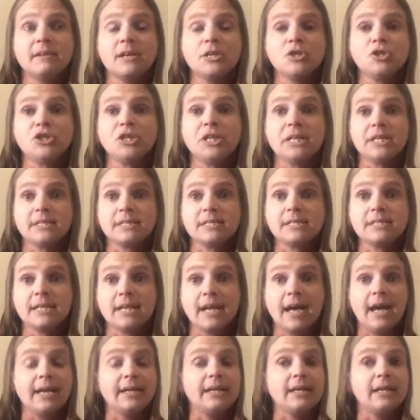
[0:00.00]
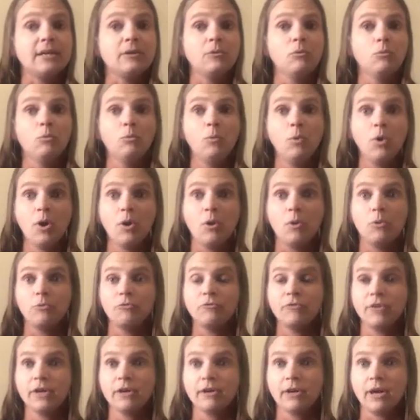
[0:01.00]
a chance to kind of,
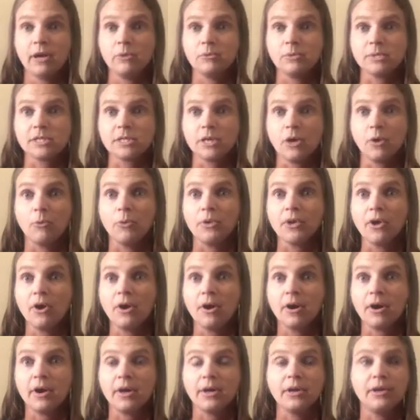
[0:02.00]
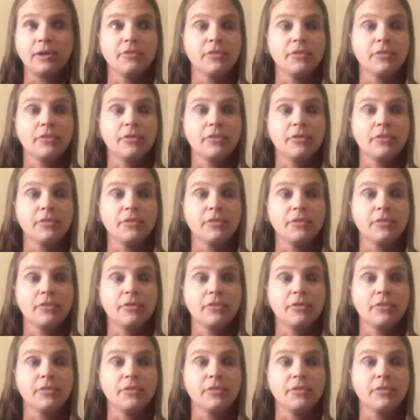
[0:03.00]
figure out what's going on.